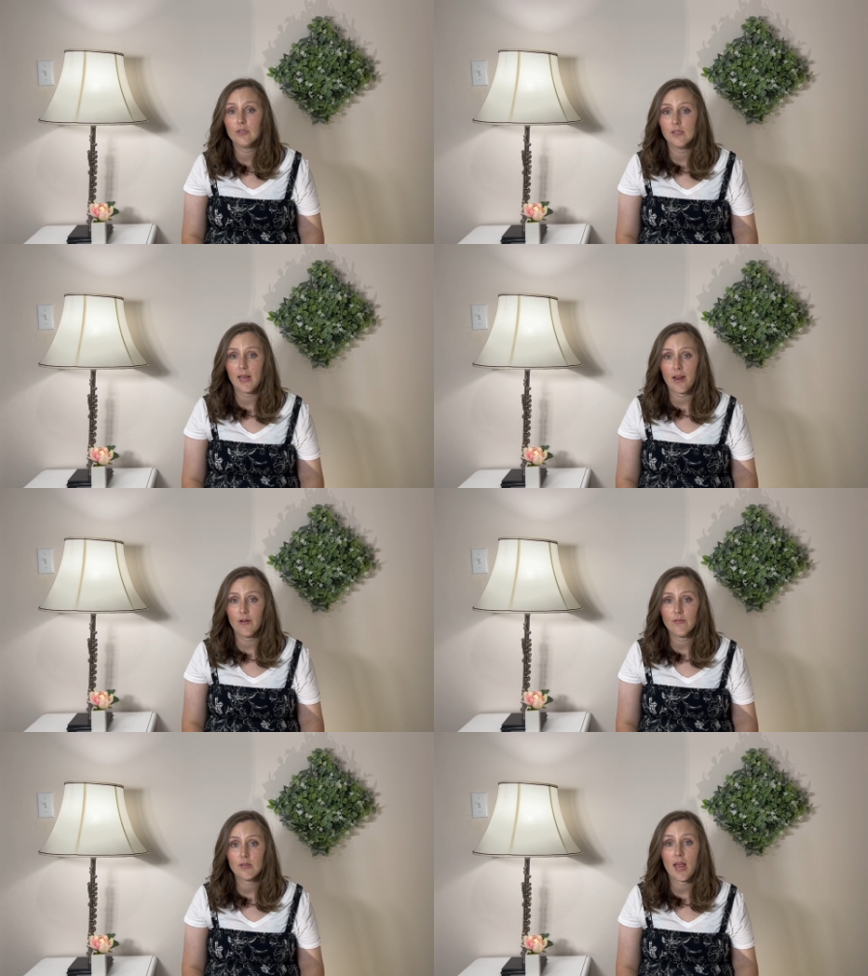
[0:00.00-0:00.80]

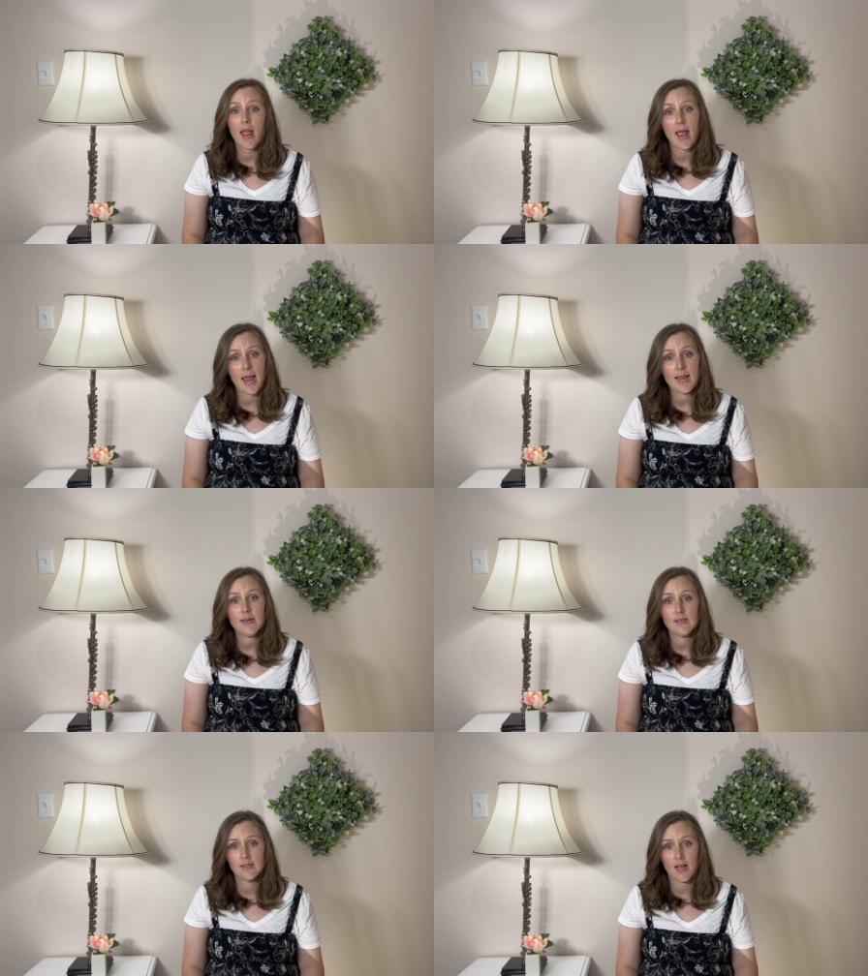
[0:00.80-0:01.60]
sound and
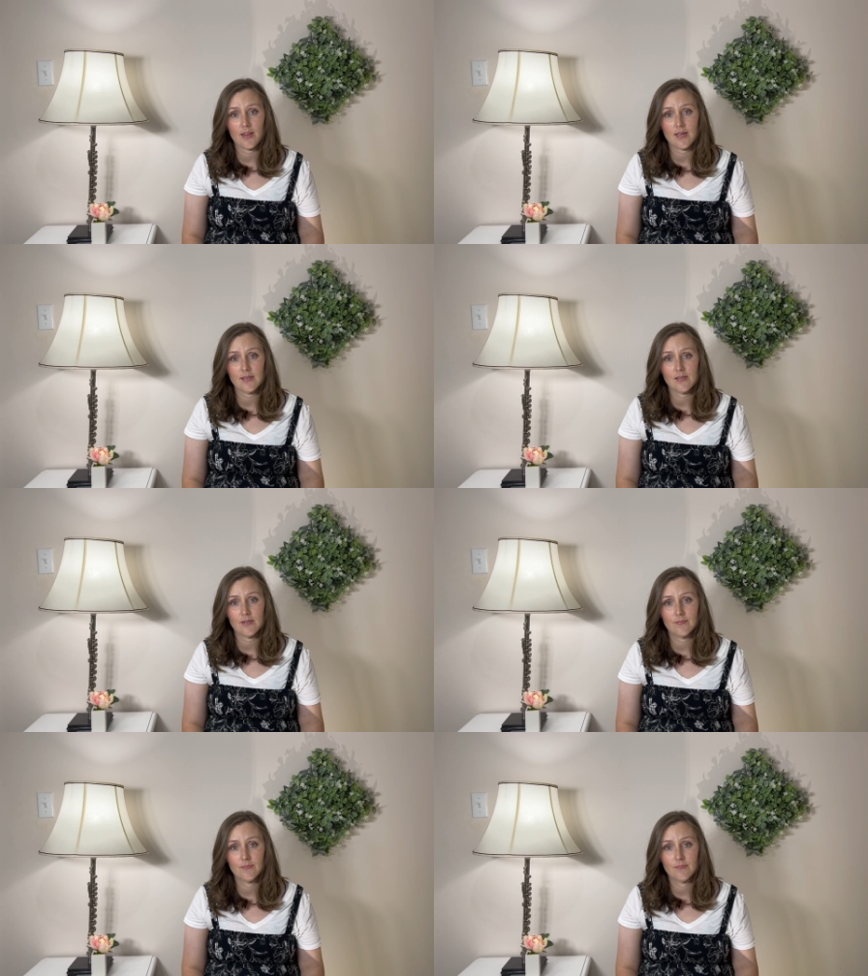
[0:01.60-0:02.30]
silence.